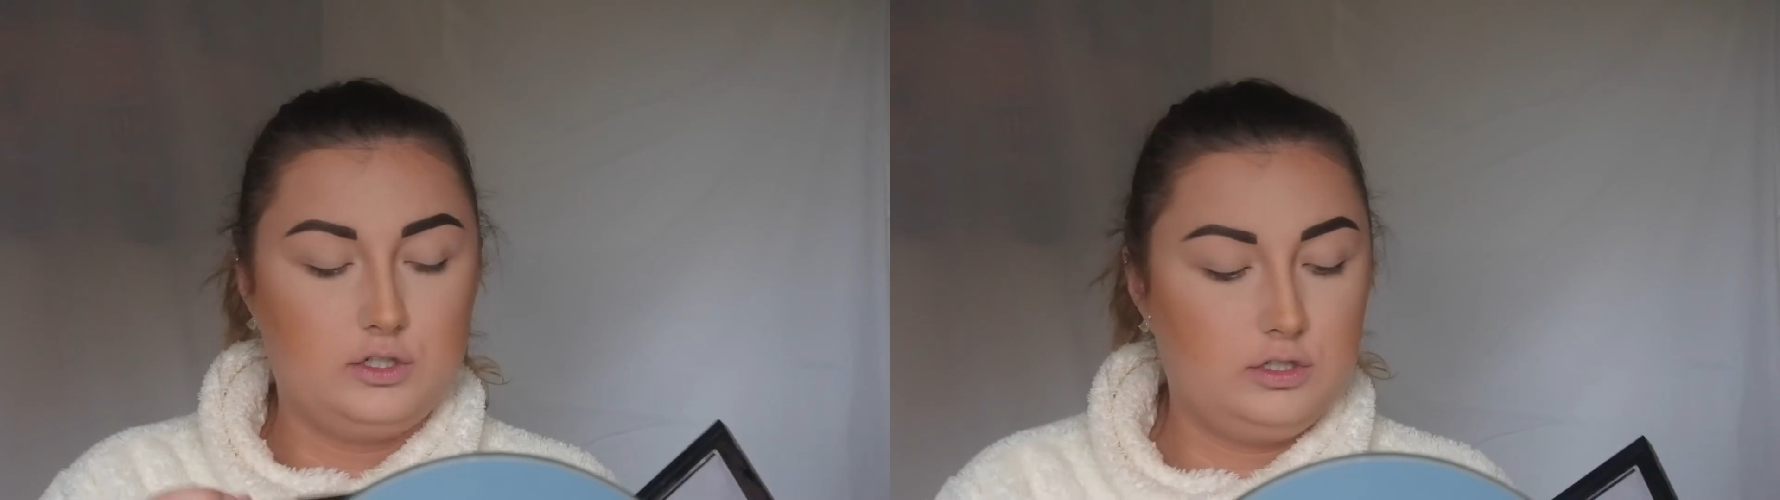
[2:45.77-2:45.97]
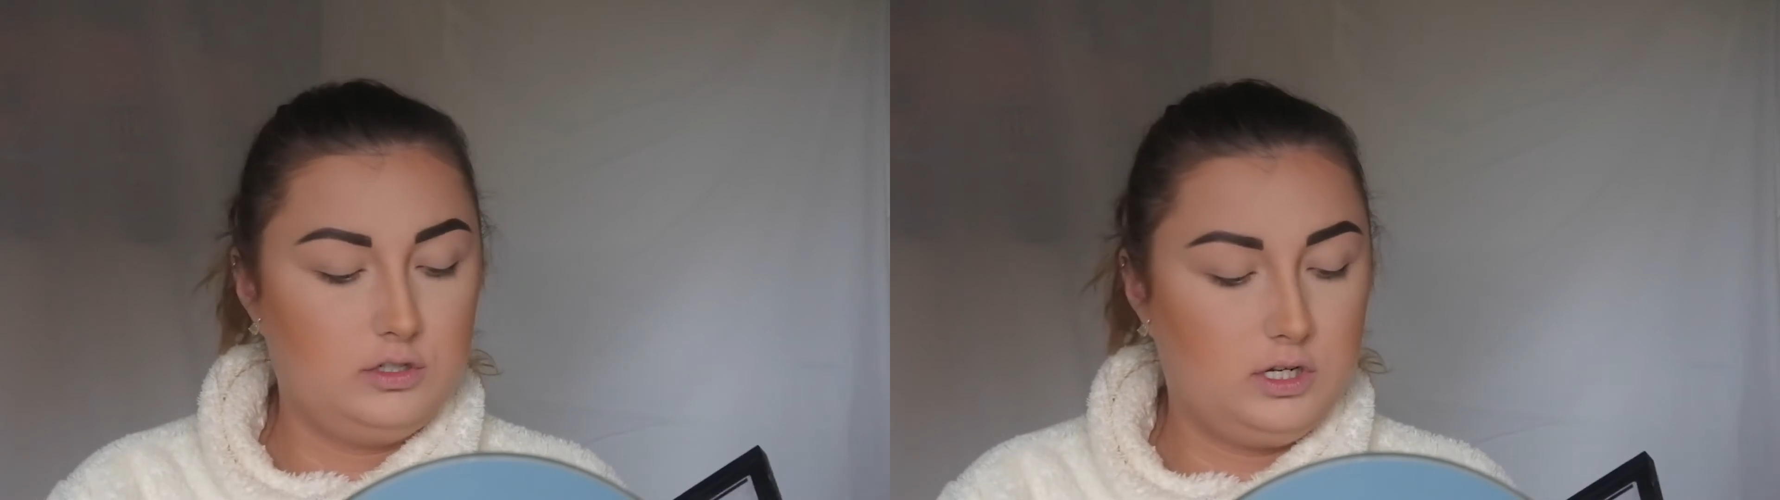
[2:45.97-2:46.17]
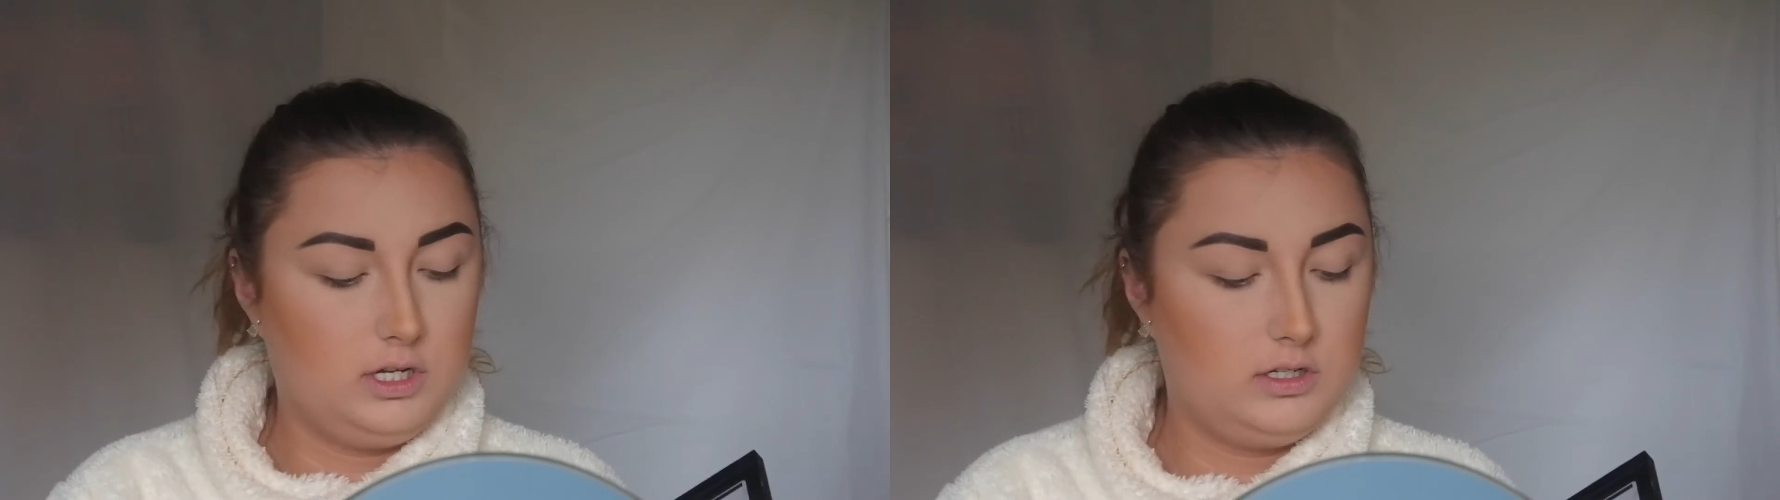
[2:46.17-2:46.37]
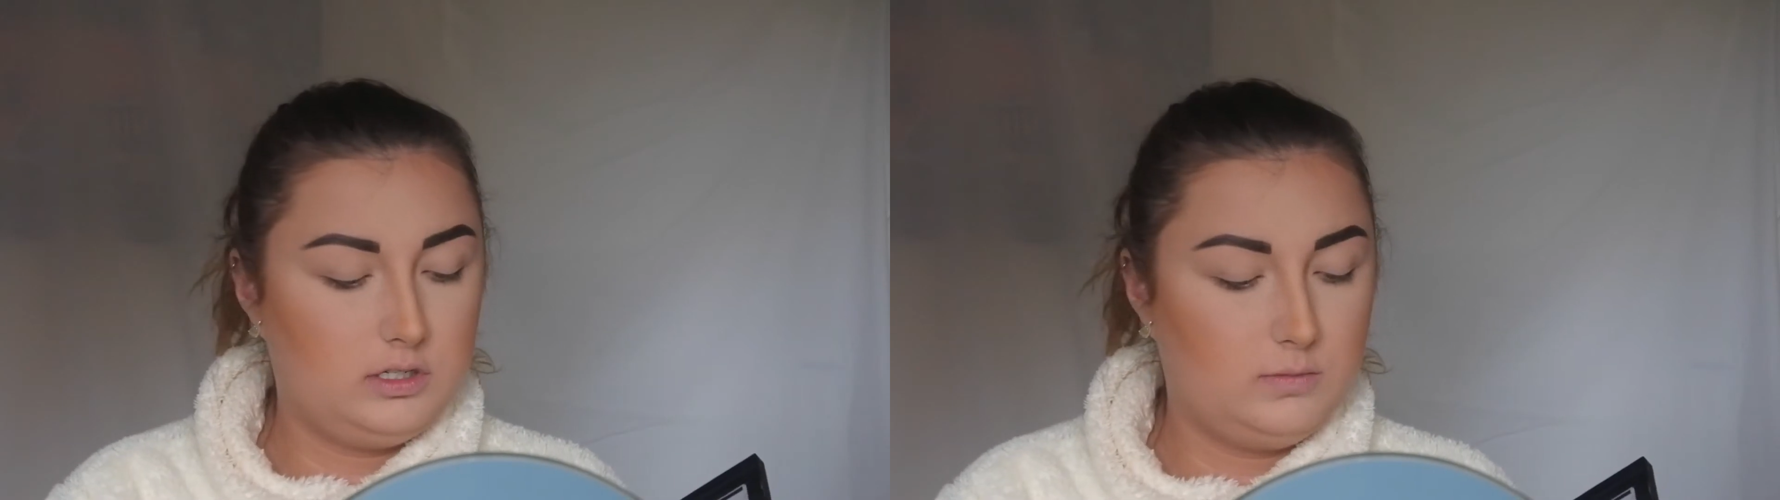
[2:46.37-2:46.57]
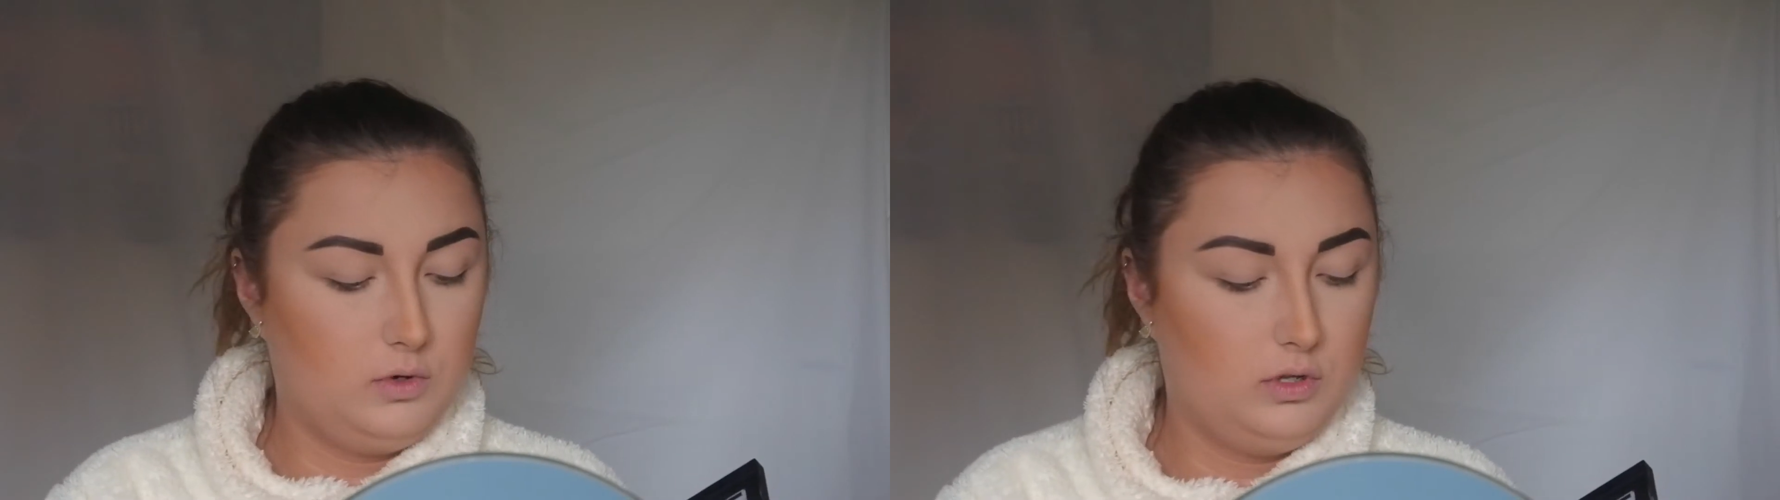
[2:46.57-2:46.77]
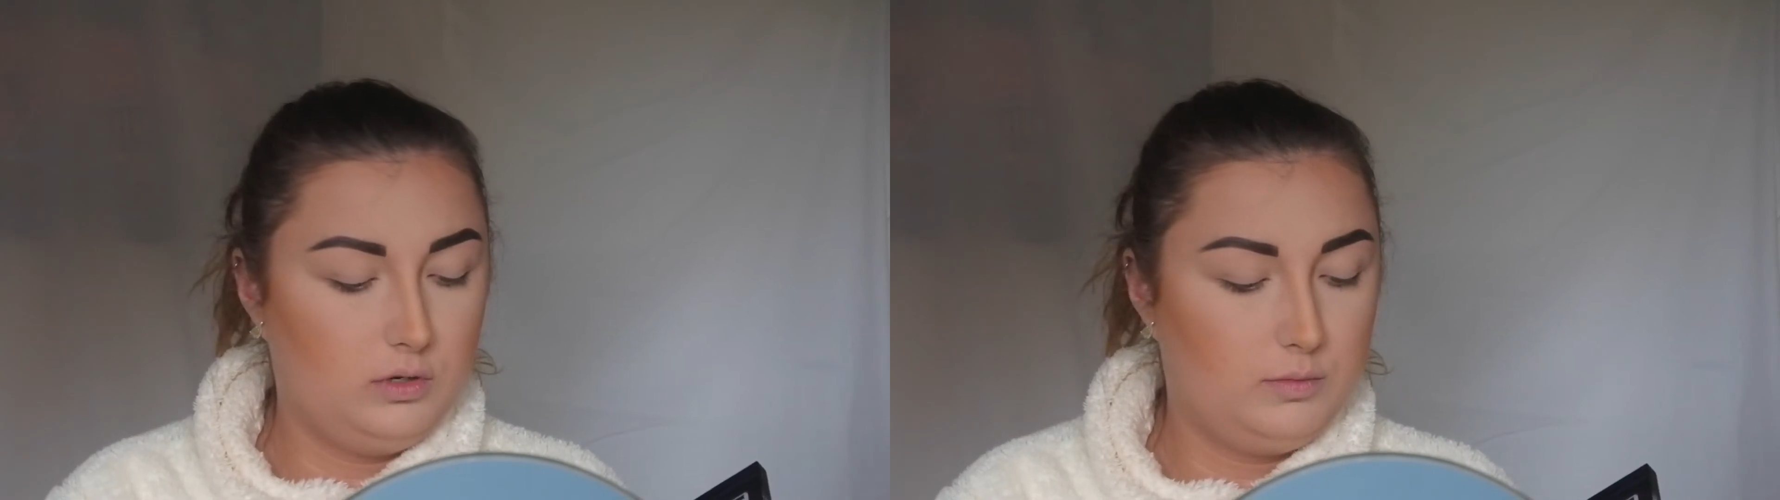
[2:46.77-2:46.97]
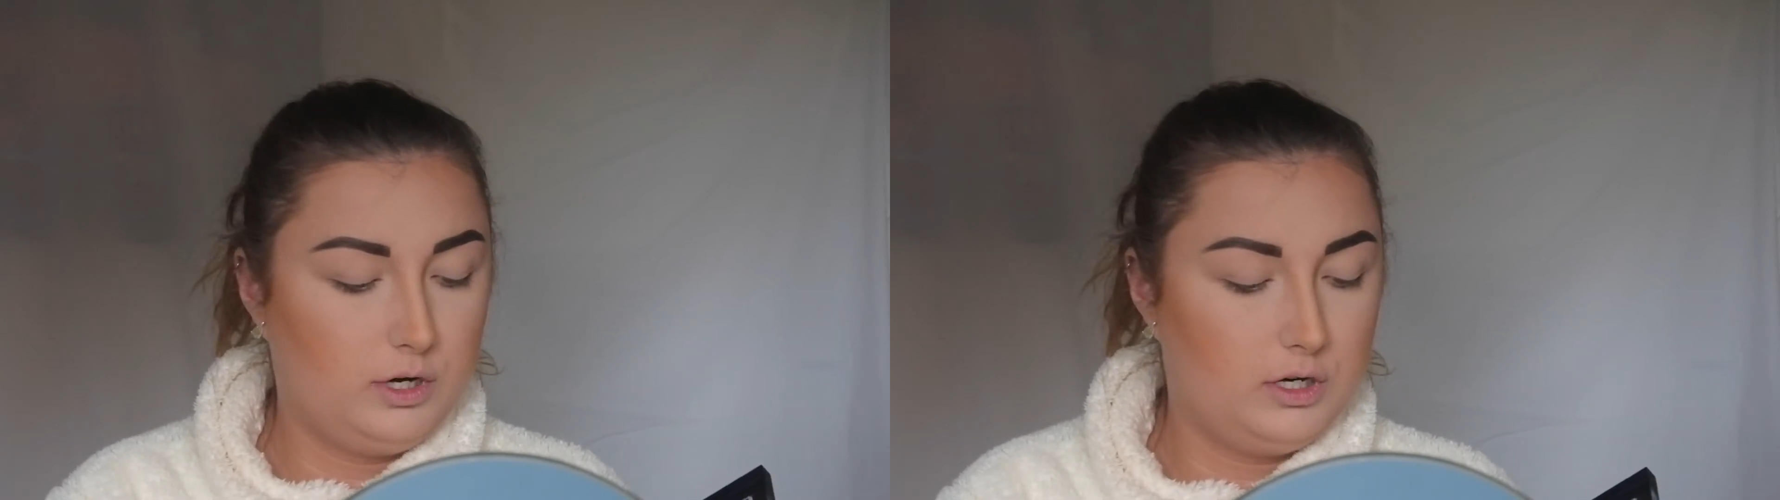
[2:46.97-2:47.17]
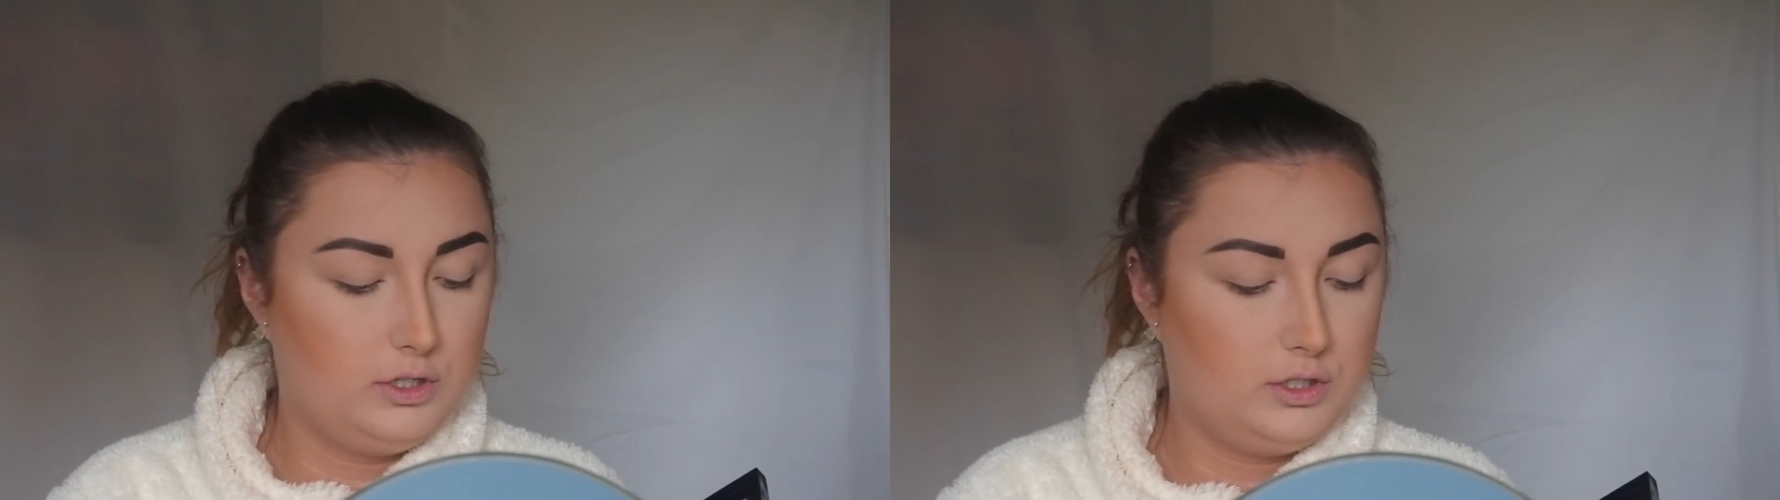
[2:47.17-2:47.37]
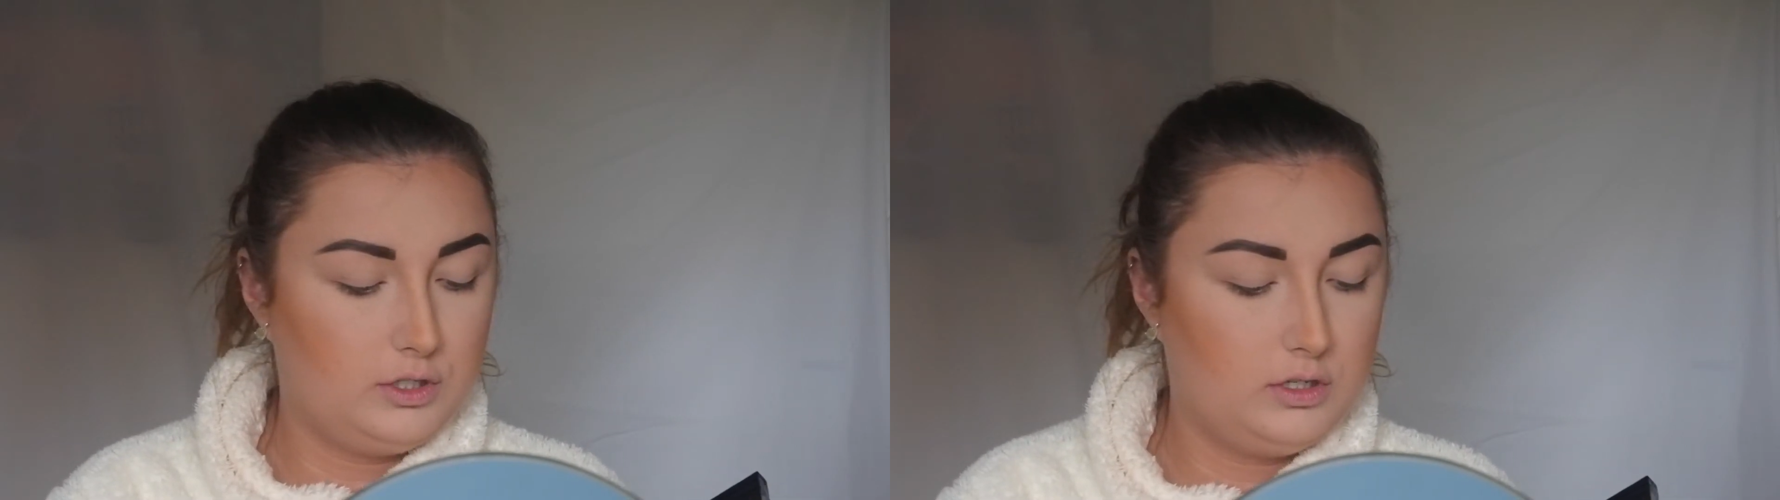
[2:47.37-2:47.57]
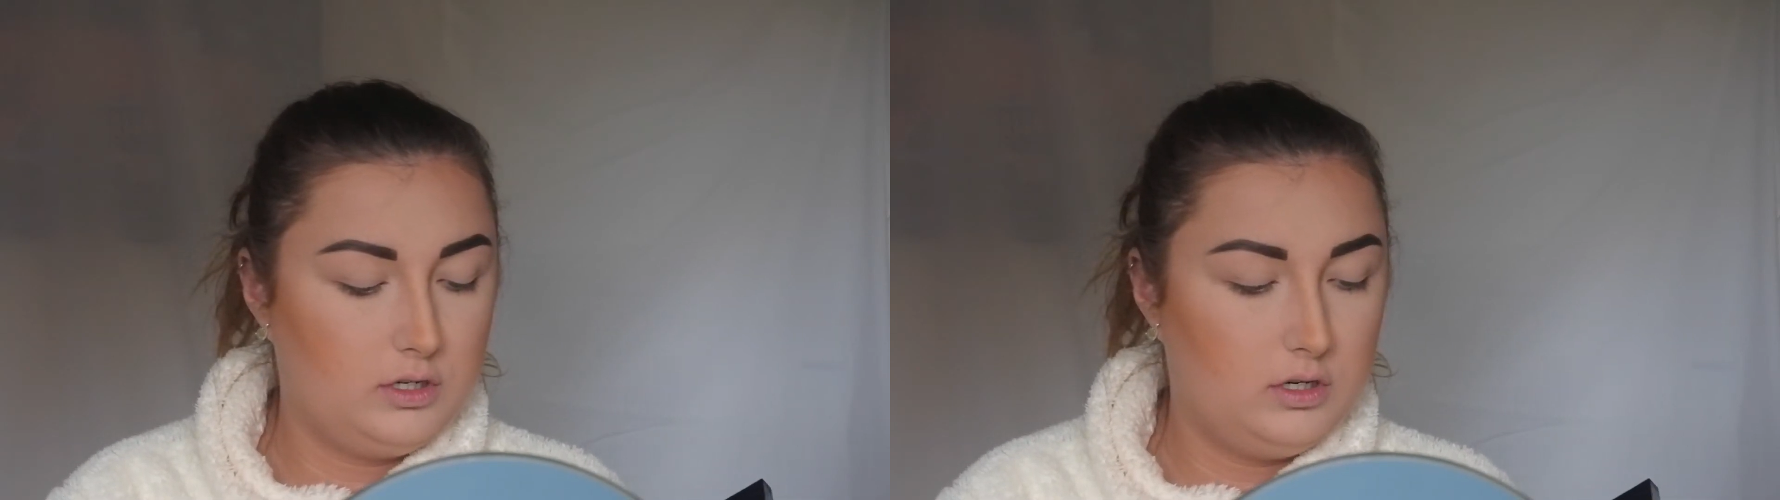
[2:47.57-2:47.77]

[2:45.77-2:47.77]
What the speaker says: just on a kind of smaller brush.